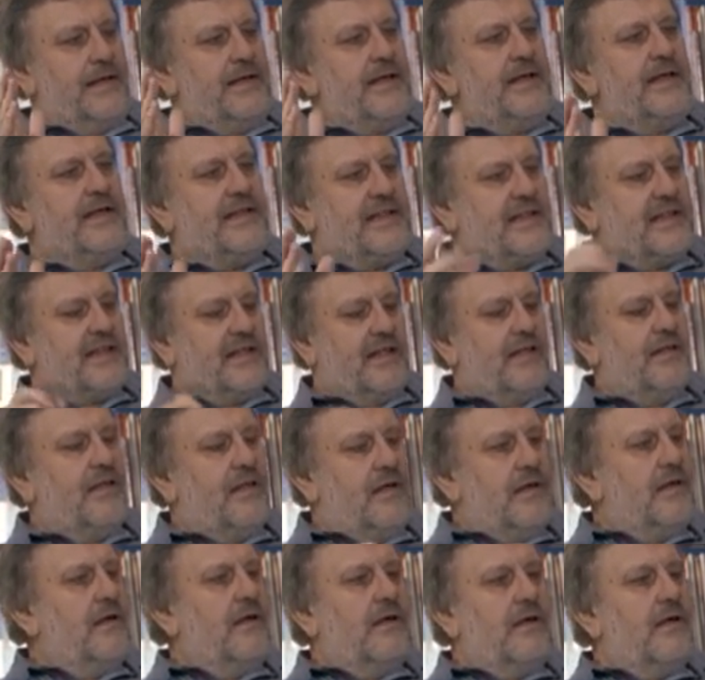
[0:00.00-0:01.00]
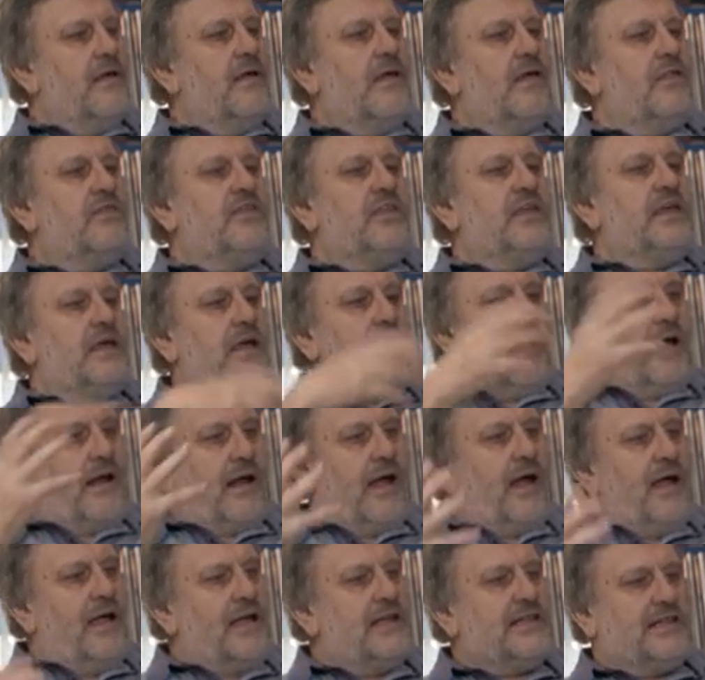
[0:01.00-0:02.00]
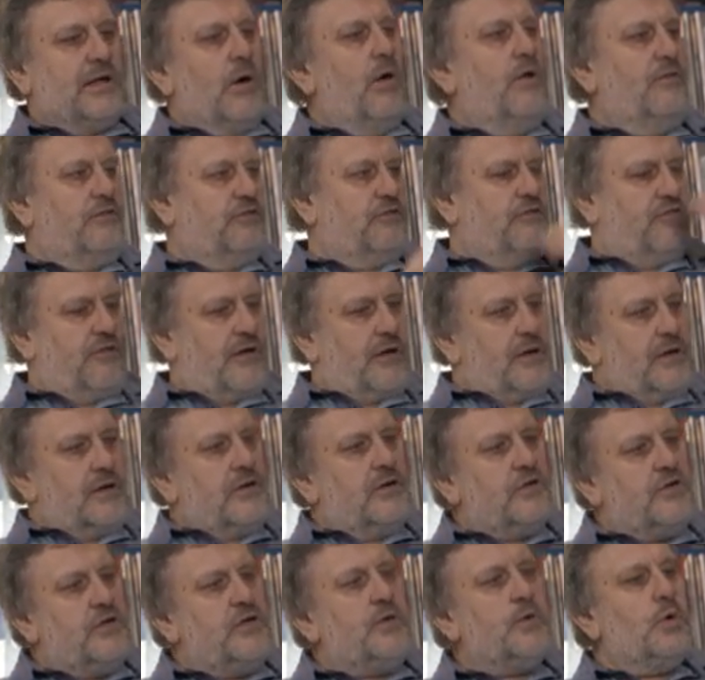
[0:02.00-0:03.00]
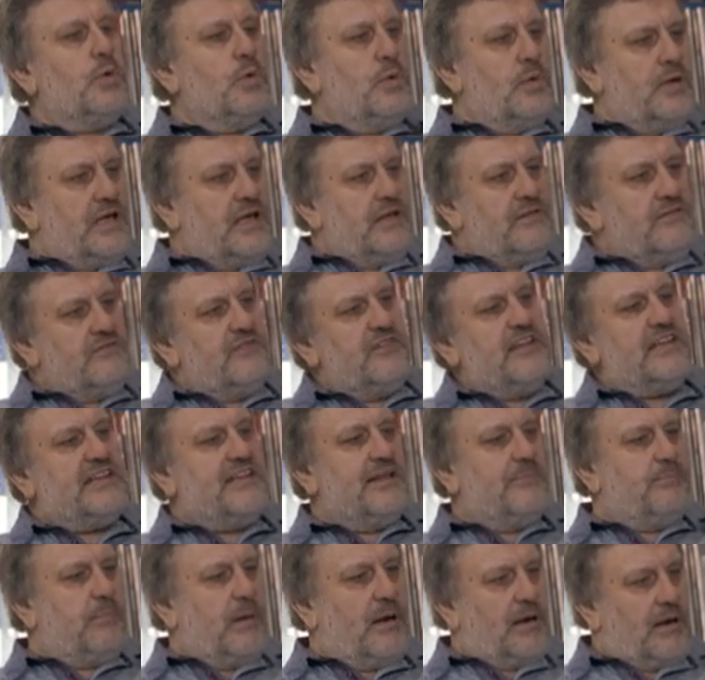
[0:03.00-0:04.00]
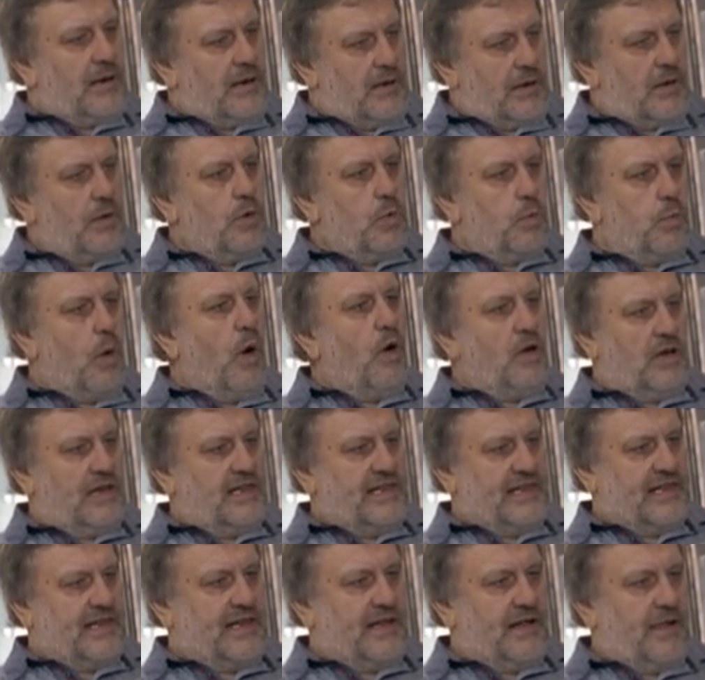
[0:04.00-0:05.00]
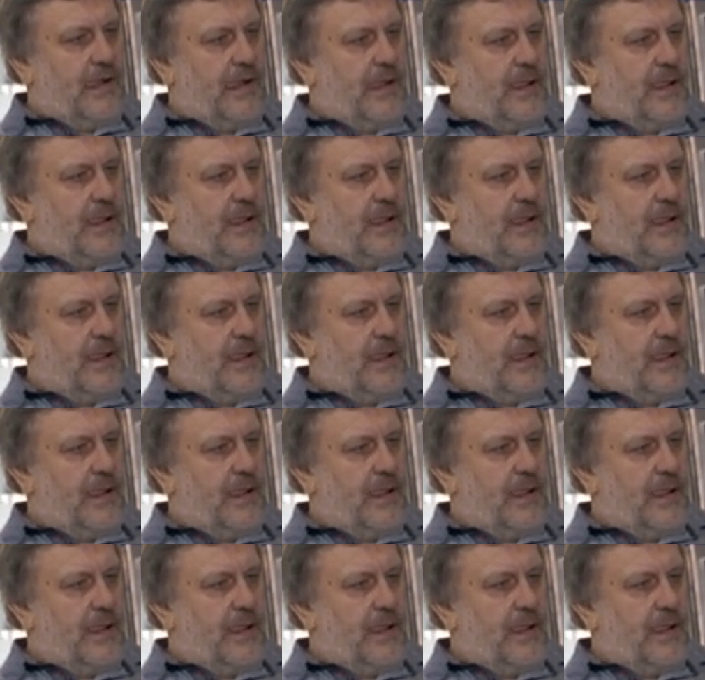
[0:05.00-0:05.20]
is the rise of new invisible walls.